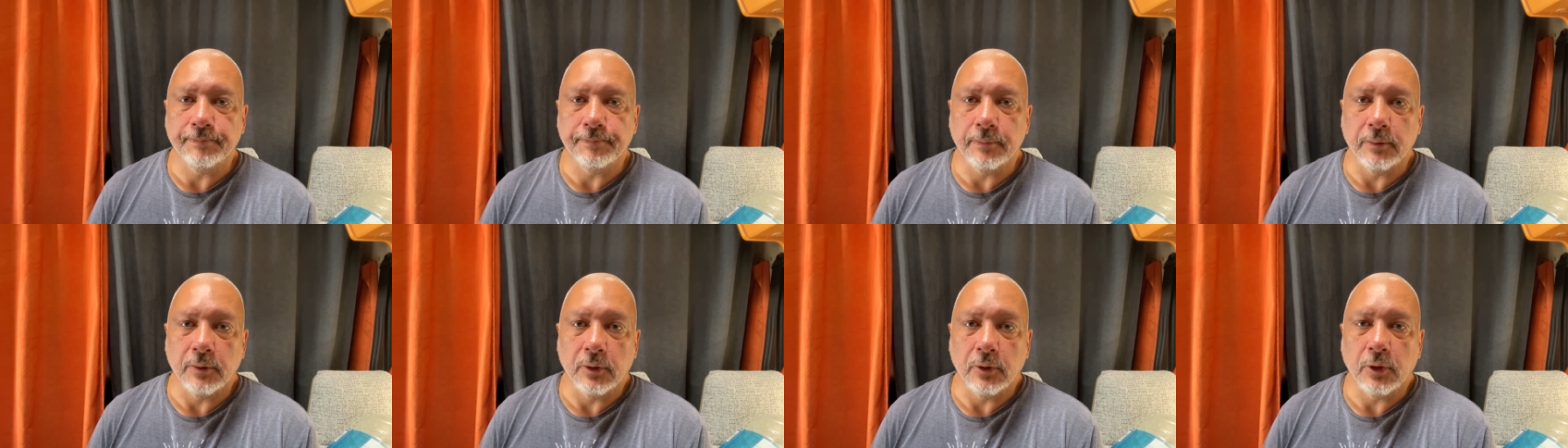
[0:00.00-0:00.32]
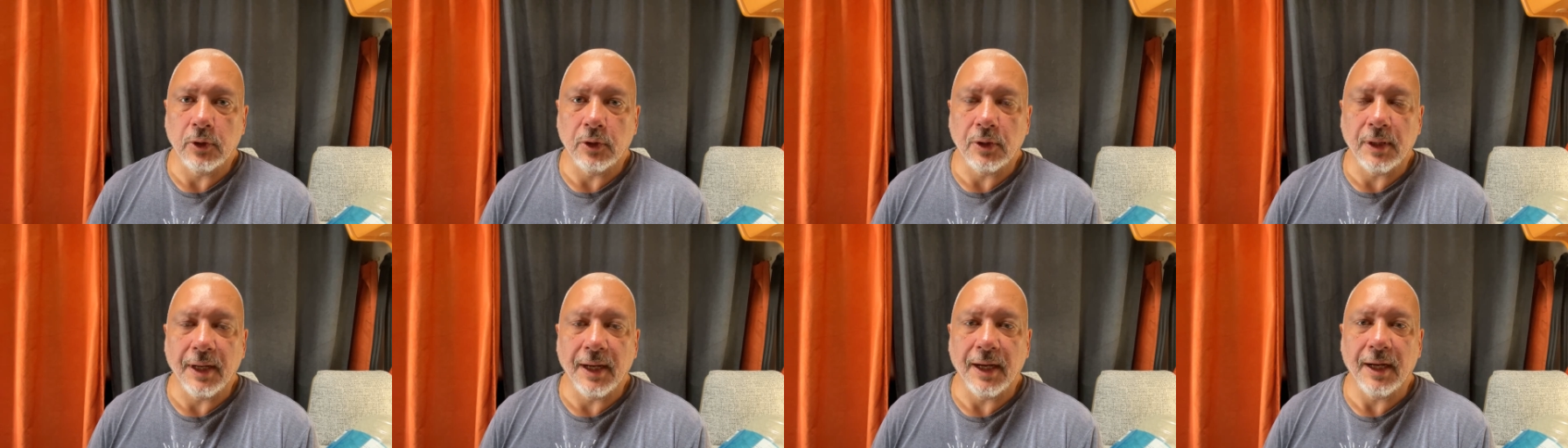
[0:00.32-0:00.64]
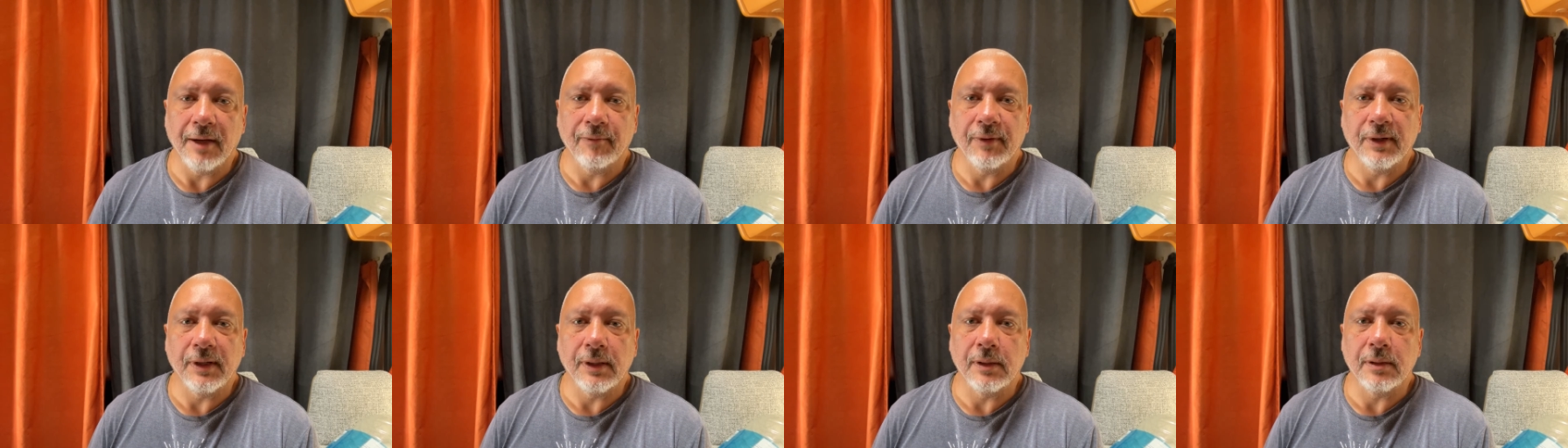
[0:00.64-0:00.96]
not
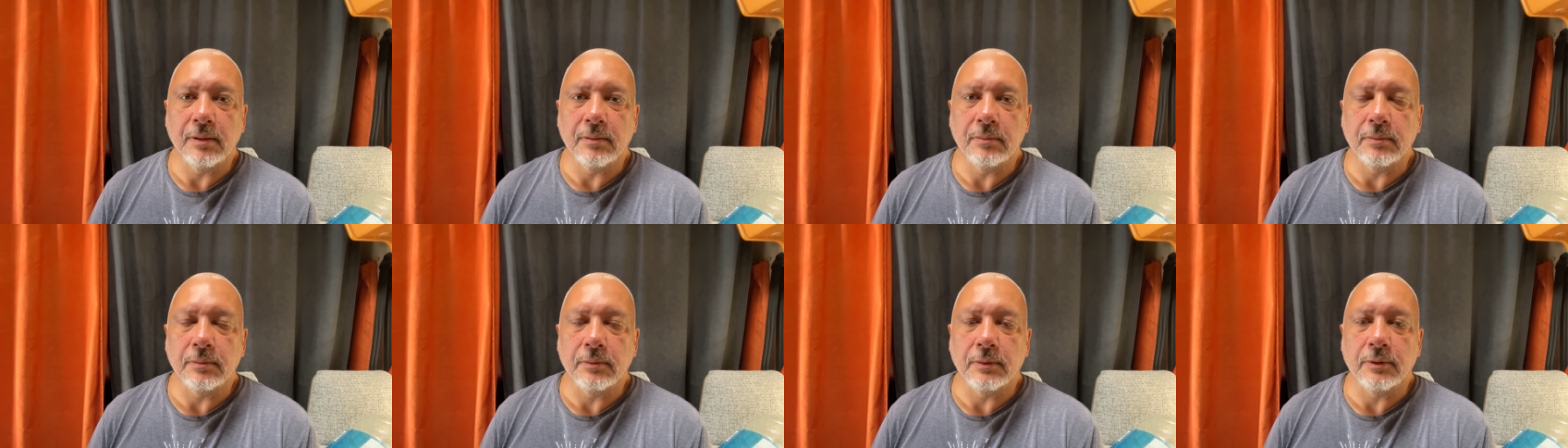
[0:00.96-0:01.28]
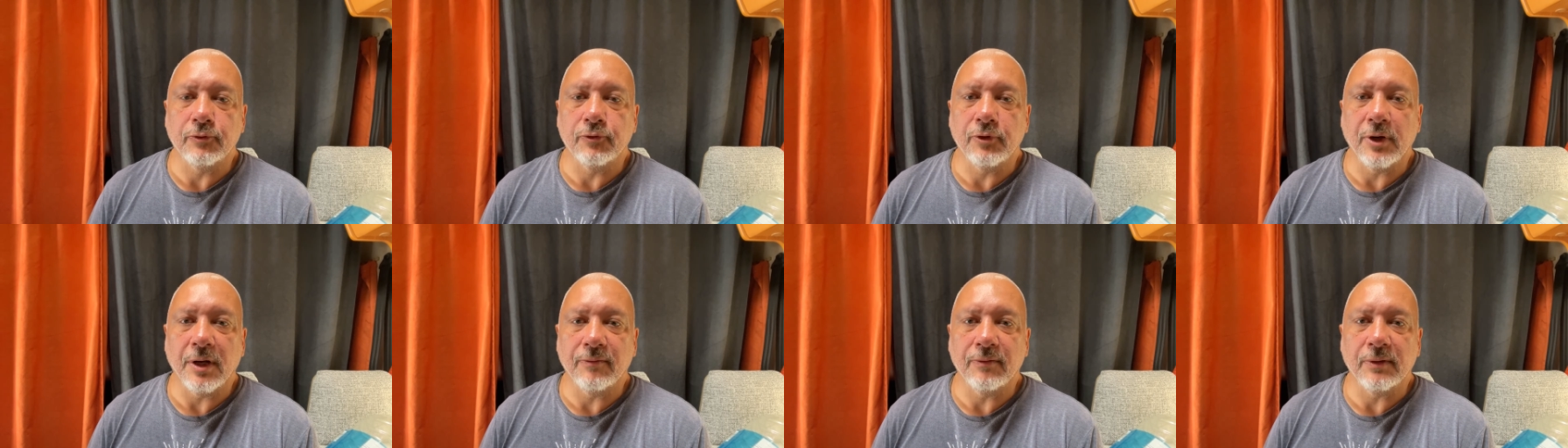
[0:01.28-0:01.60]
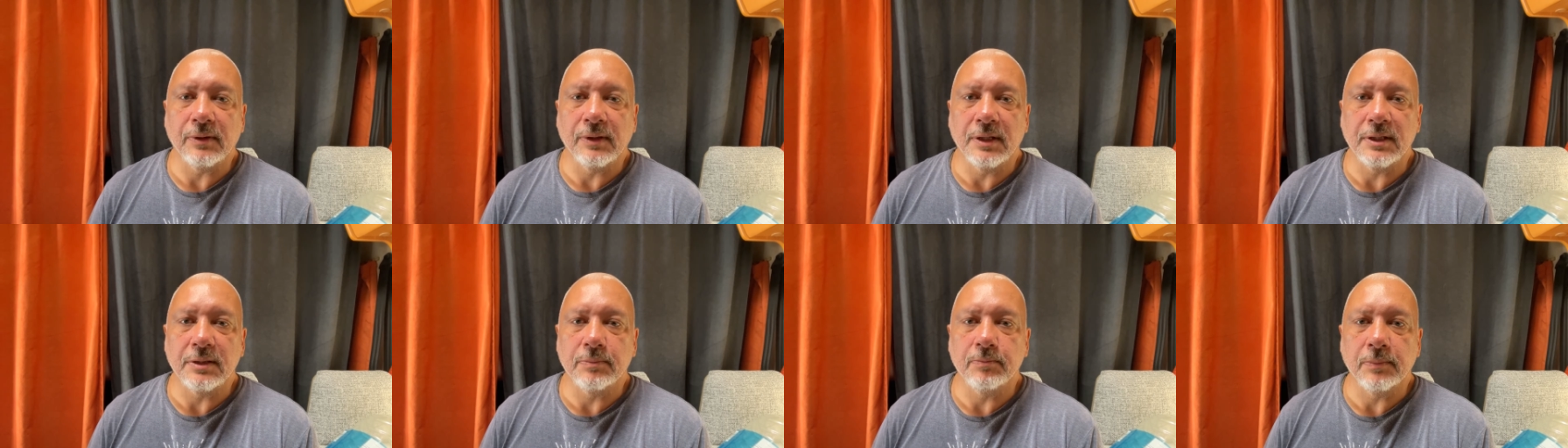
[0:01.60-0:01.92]
having
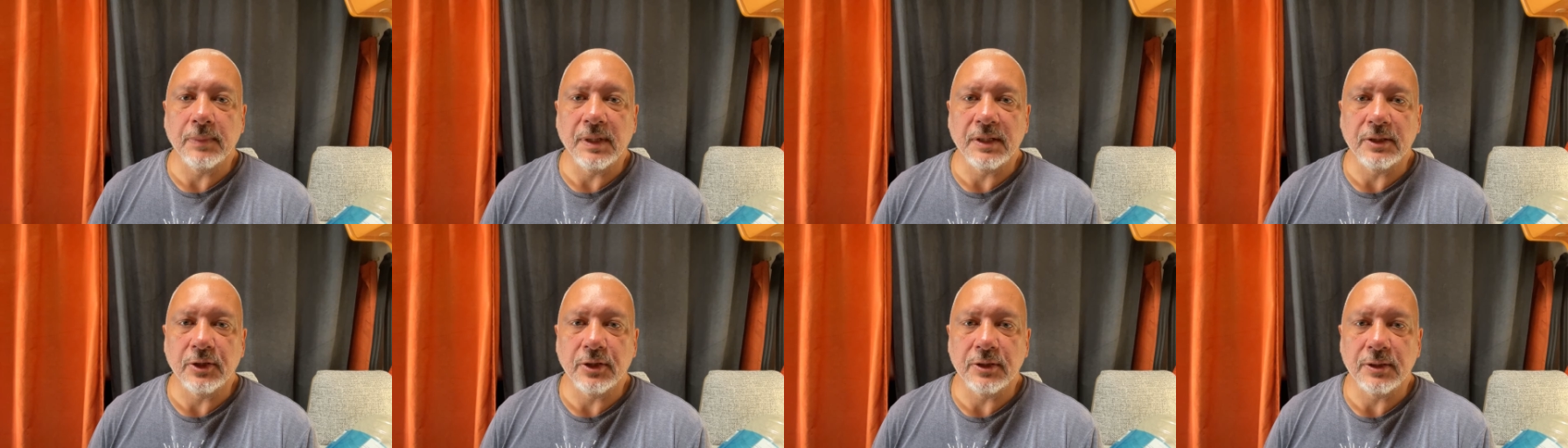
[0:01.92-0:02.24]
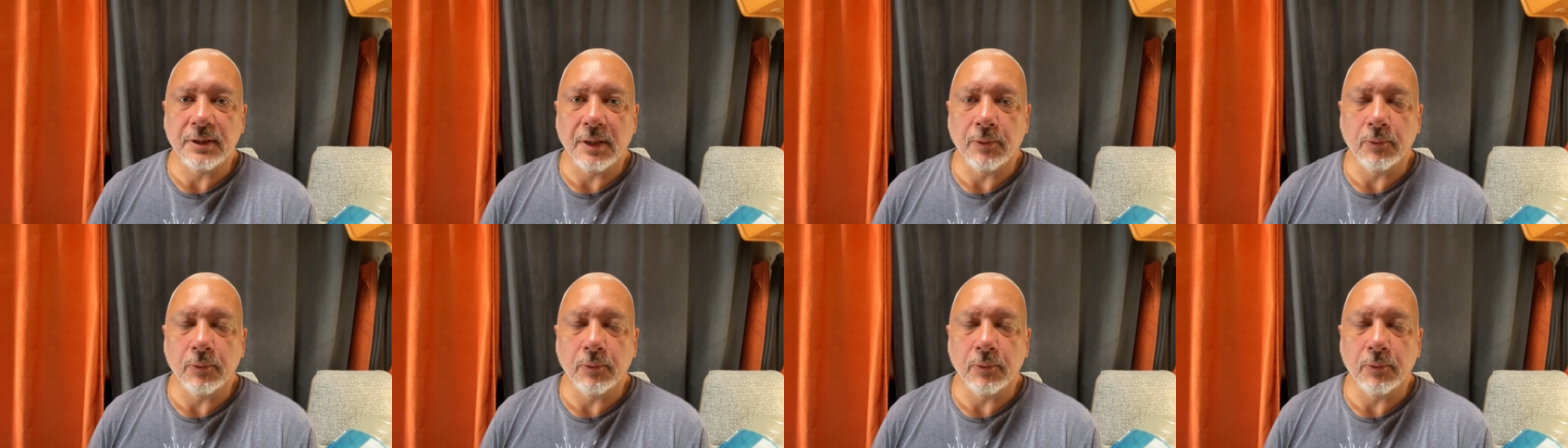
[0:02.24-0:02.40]
traveled as much as